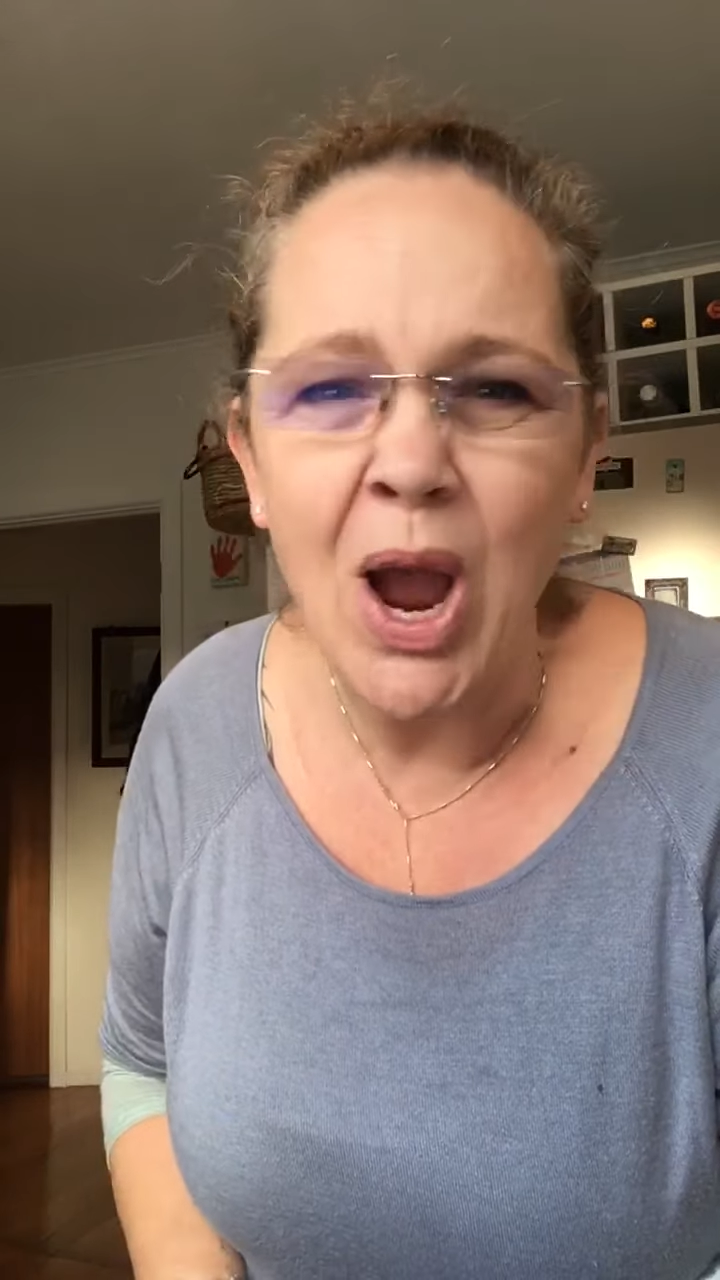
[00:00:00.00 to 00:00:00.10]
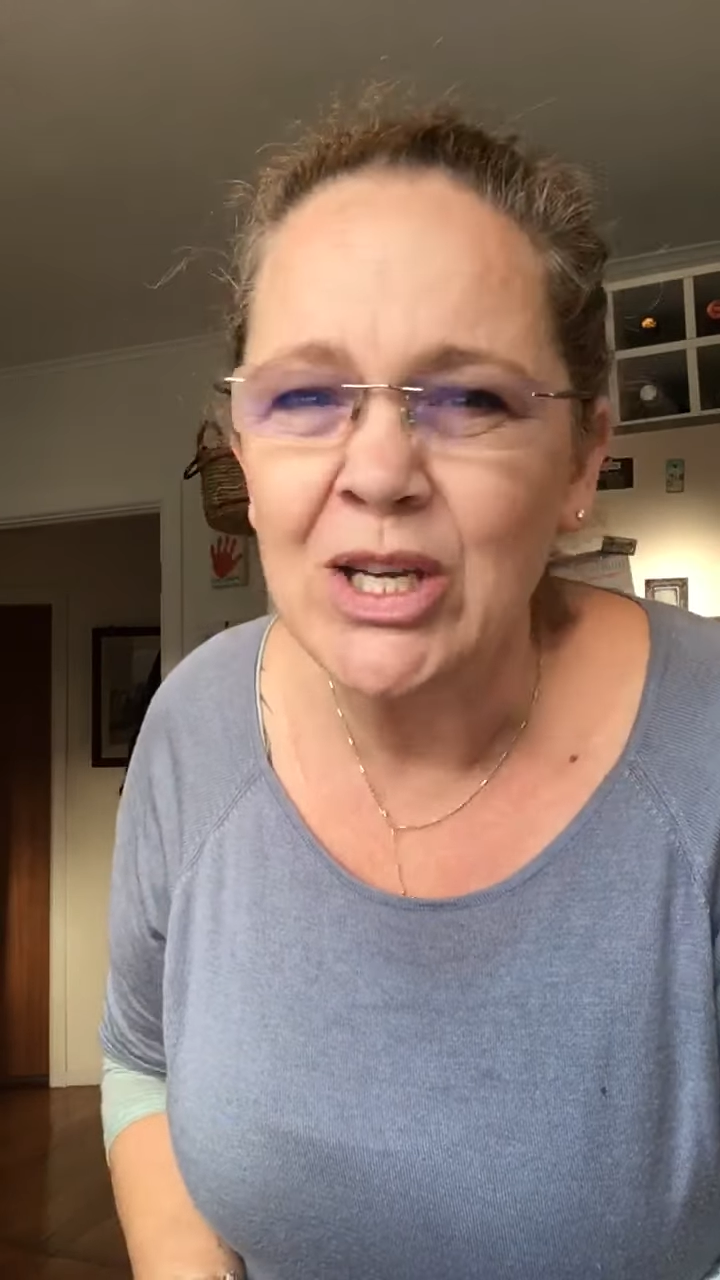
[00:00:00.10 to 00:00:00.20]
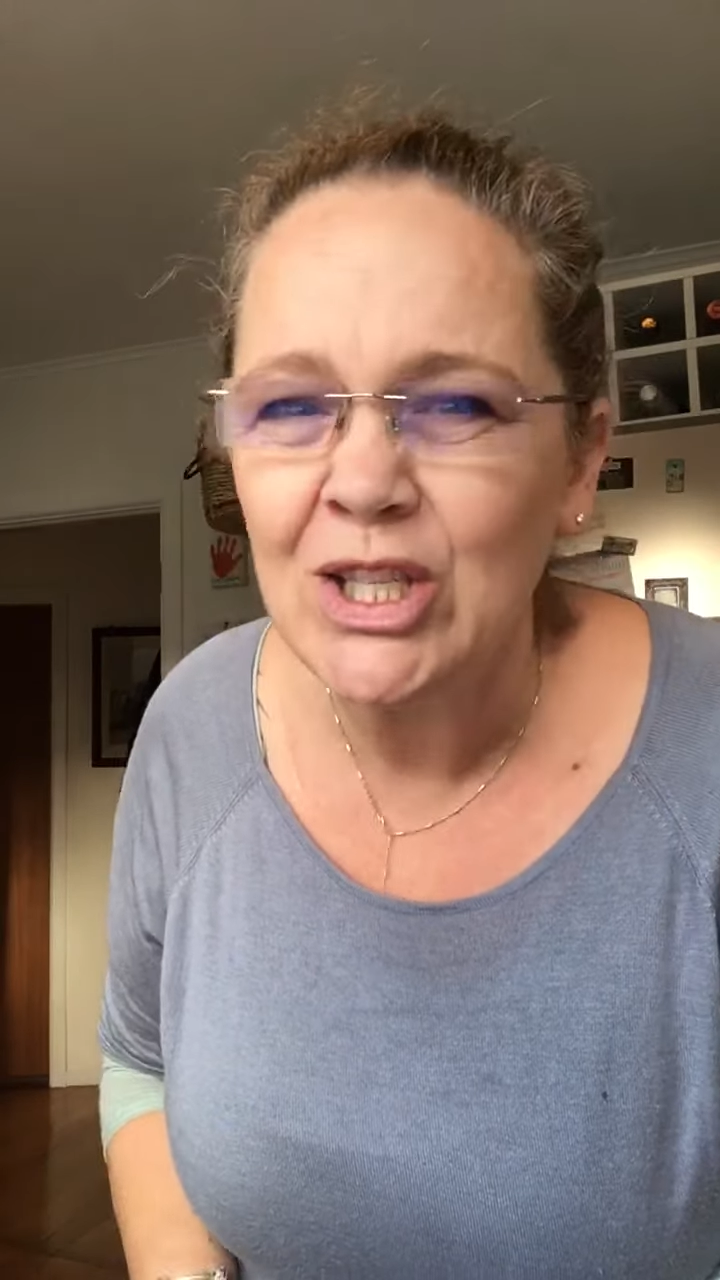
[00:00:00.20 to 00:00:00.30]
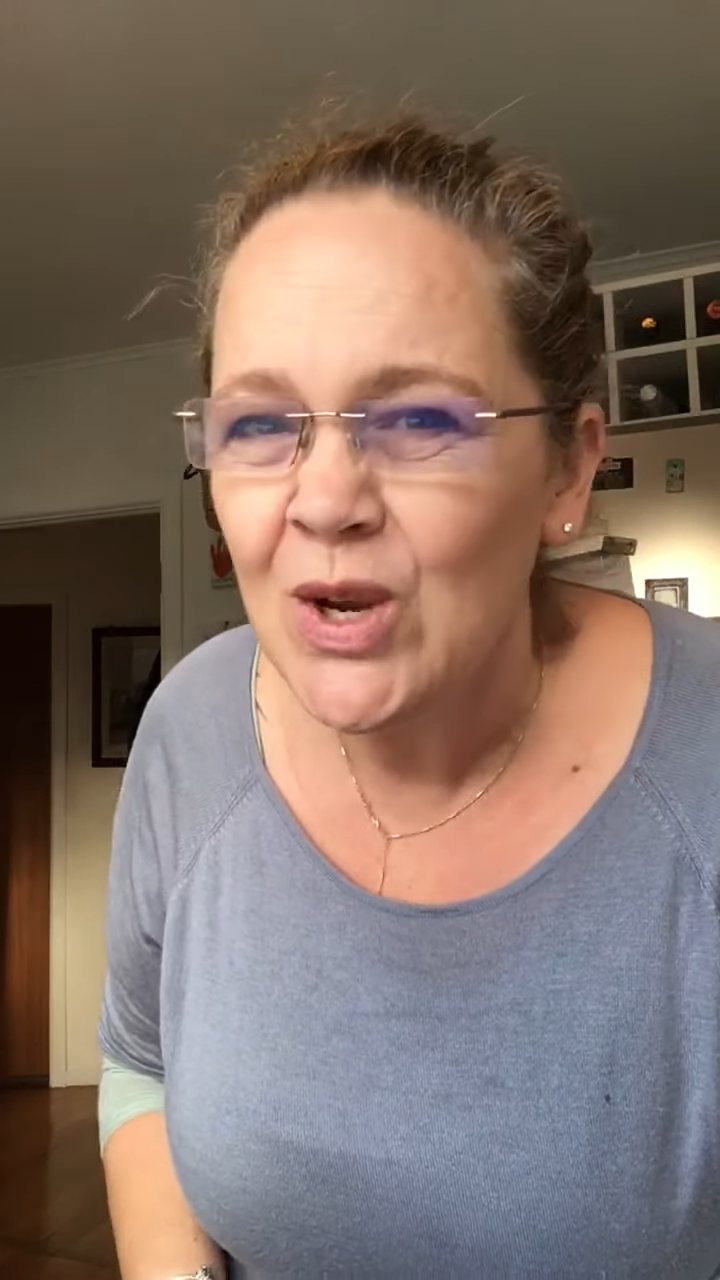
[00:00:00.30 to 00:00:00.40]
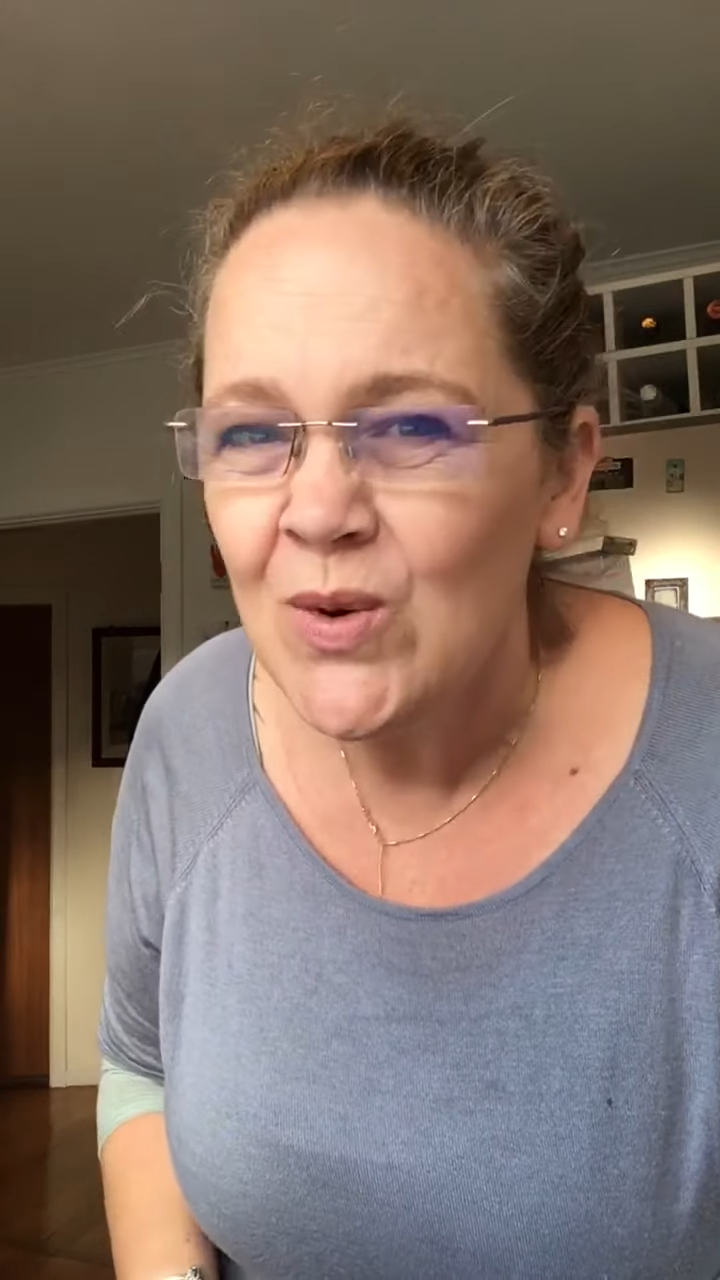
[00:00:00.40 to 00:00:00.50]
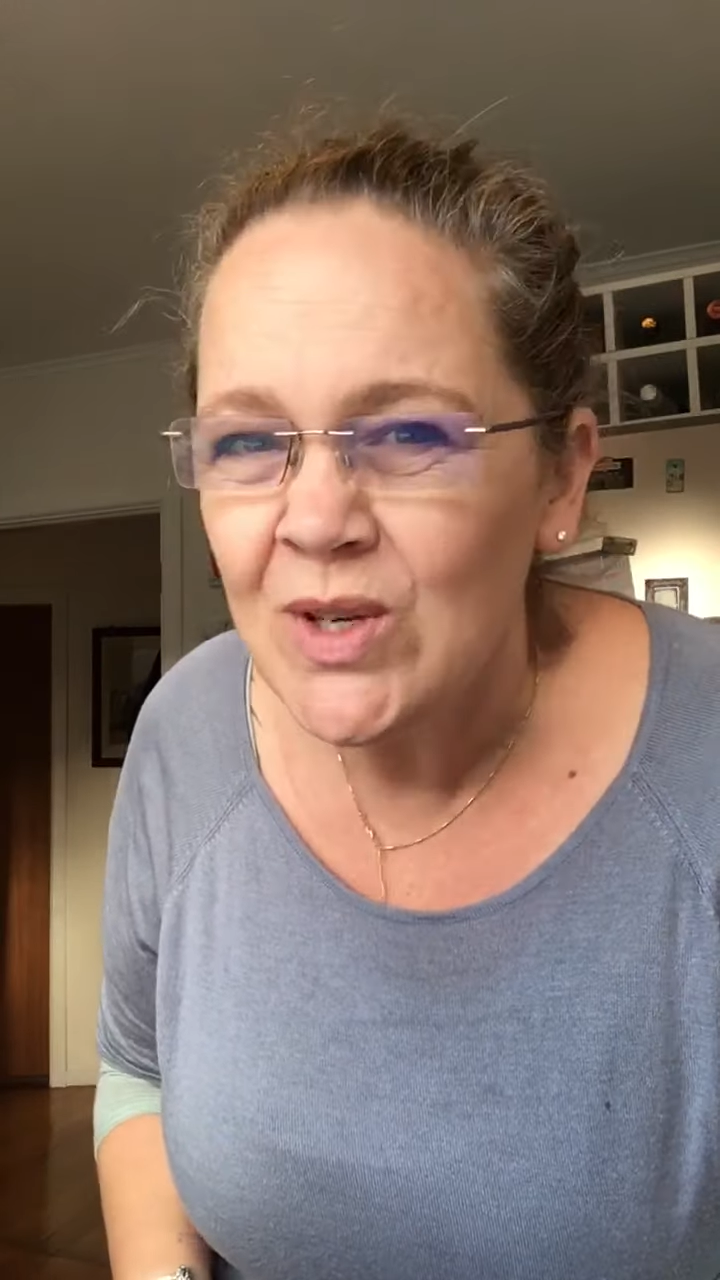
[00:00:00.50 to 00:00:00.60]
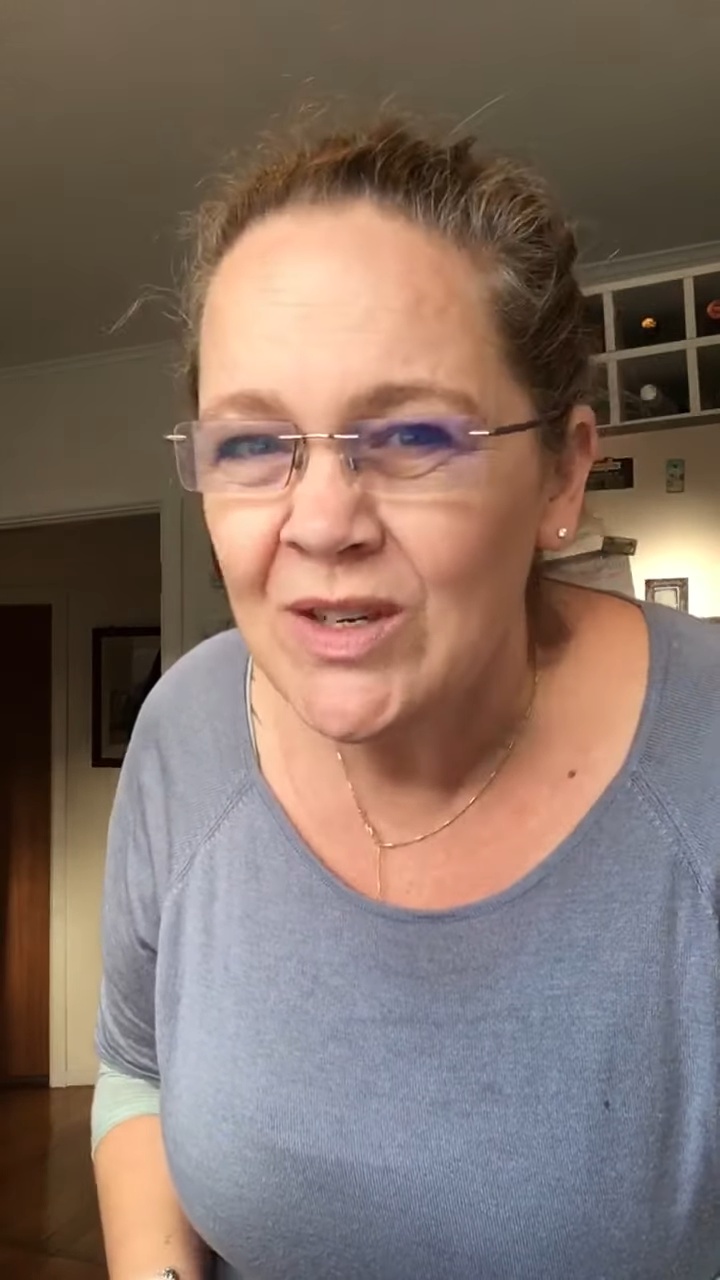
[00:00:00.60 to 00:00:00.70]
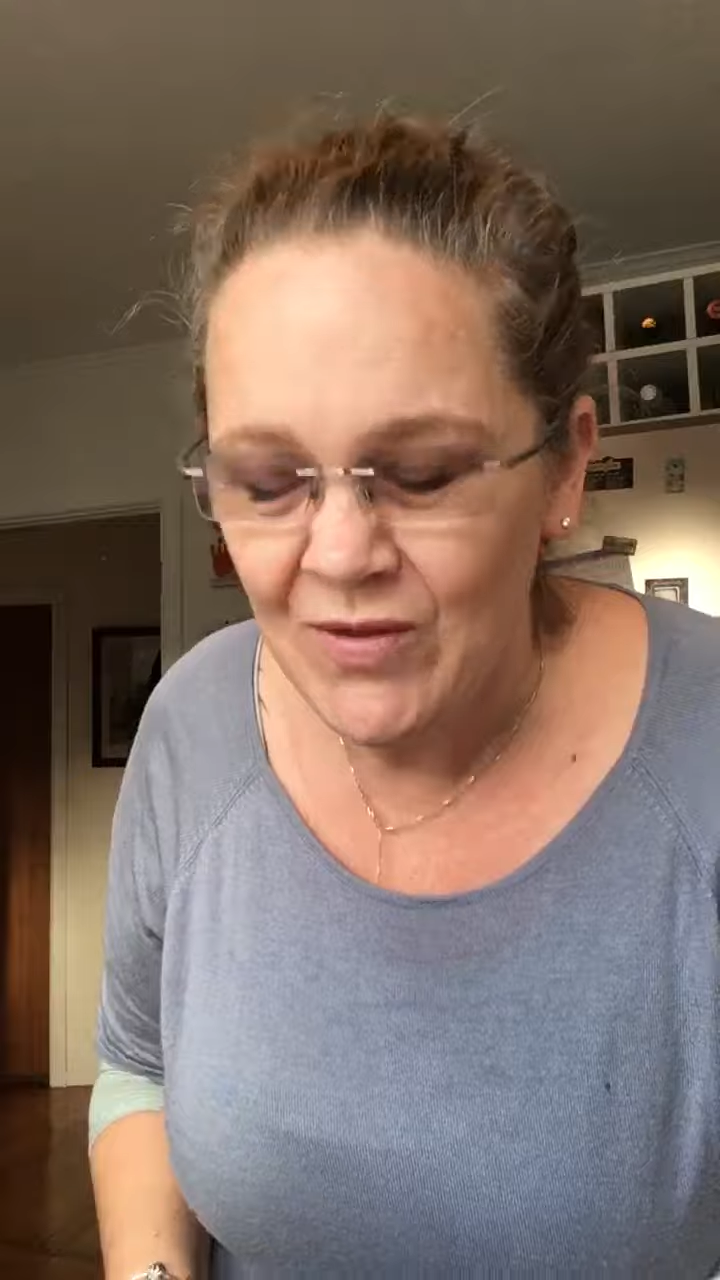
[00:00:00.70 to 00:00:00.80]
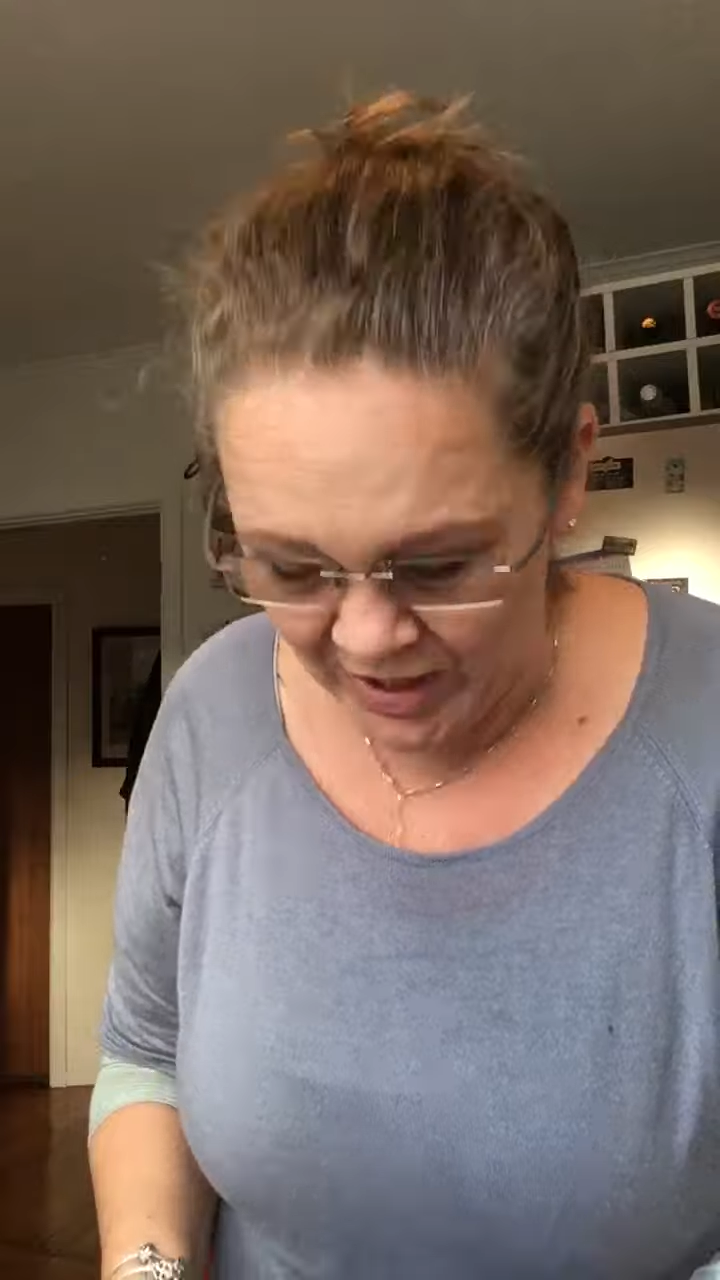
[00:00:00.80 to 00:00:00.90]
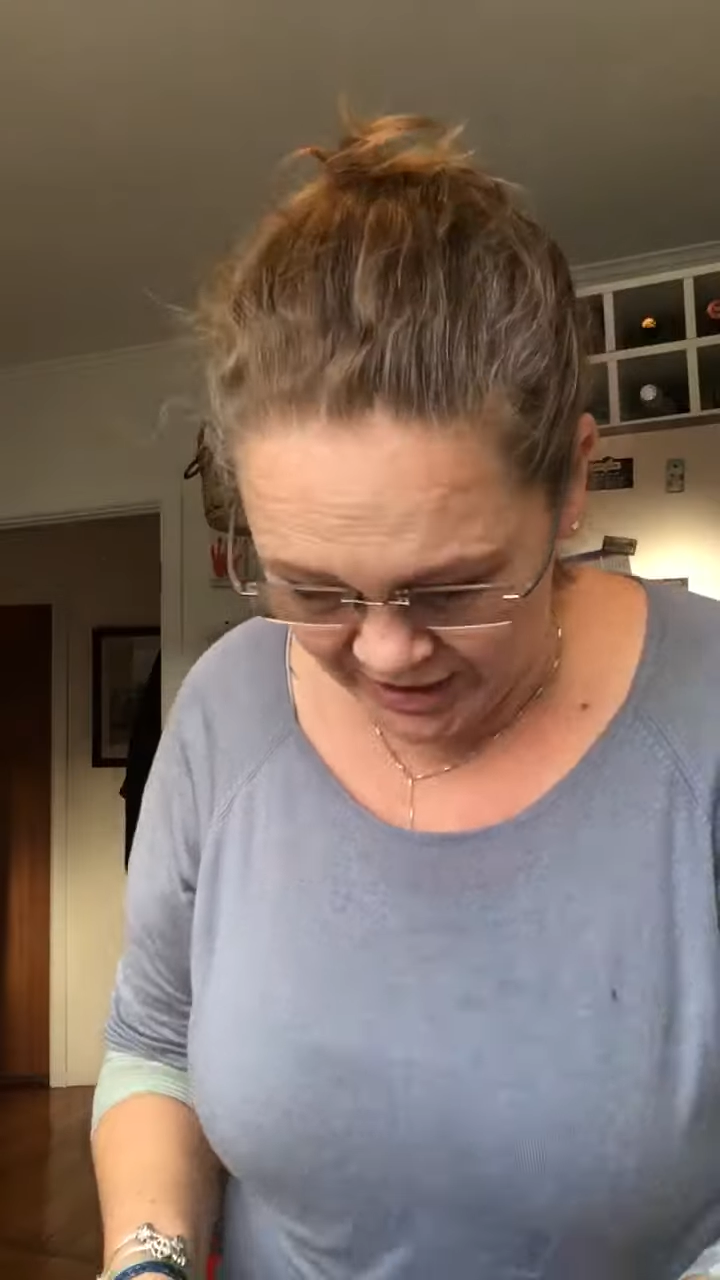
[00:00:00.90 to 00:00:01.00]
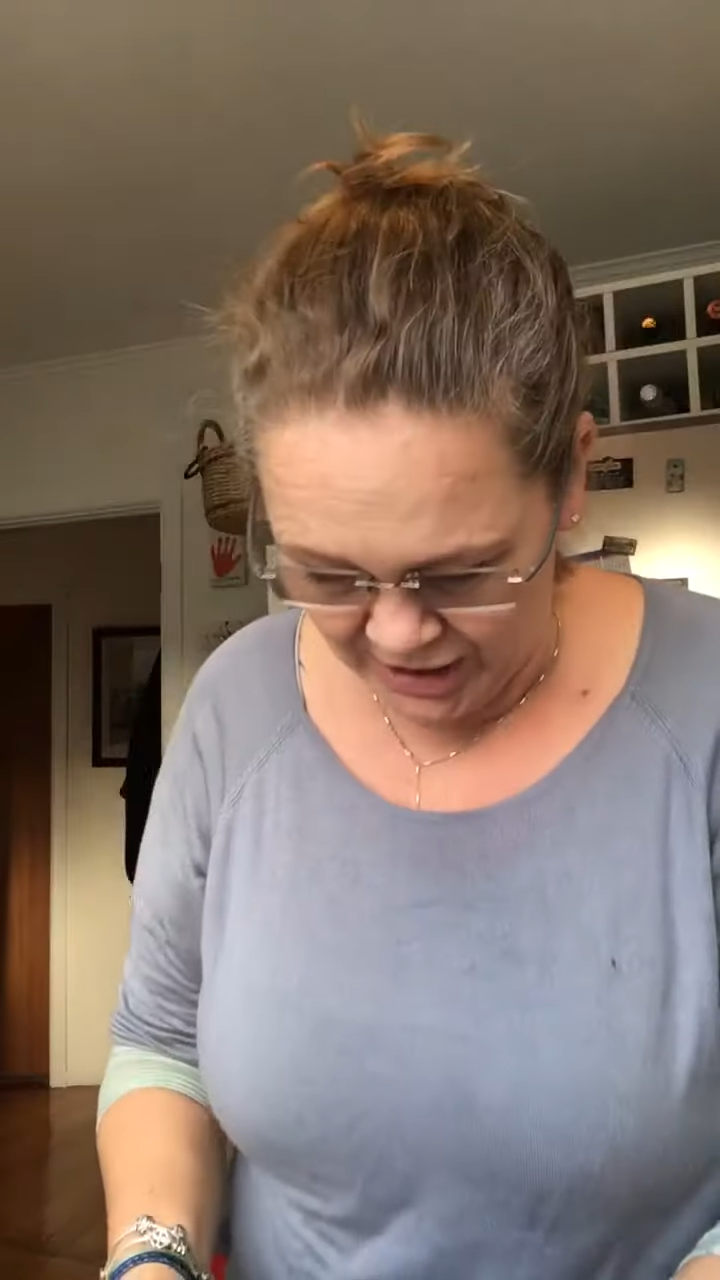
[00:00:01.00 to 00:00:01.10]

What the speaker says: I don't advise